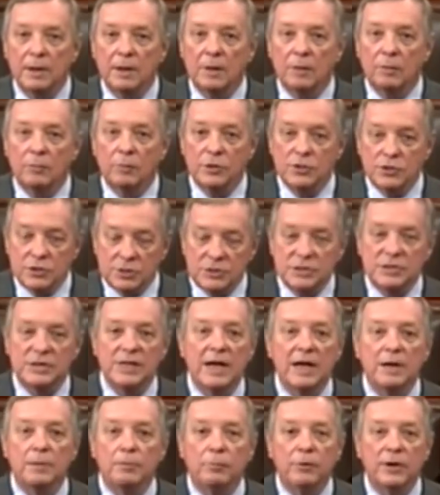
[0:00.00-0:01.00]
we should
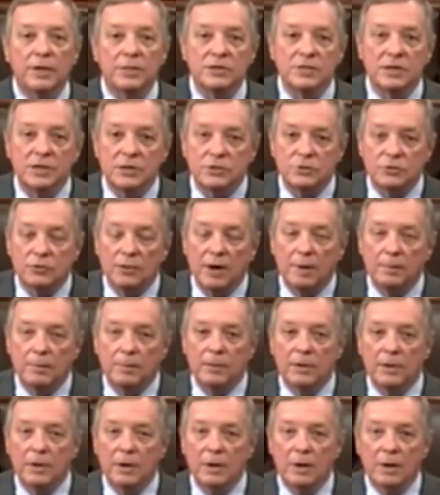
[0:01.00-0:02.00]
say to President Trump,
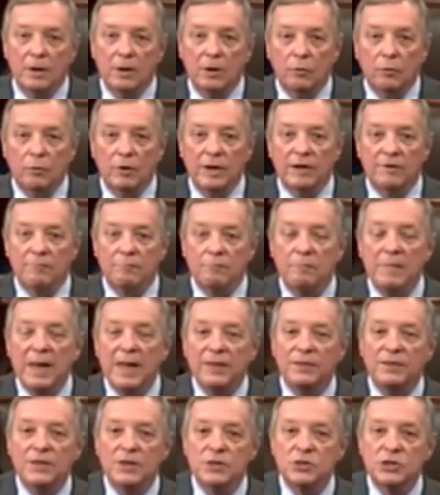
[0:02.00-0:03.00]
we have
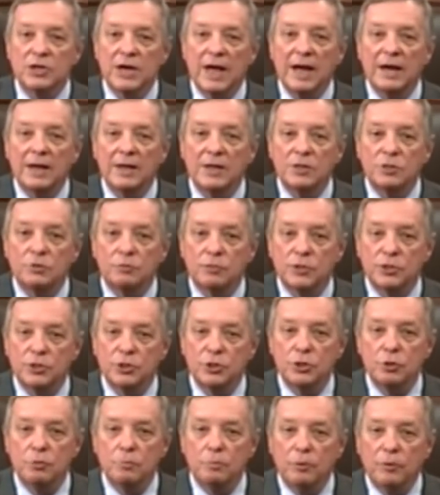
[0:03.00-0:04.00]
met the challenge
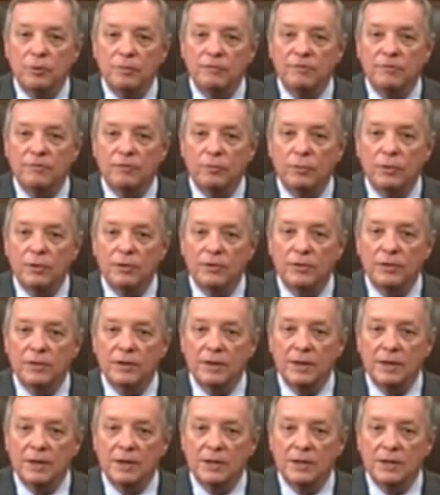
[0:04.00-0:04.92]
which you put forth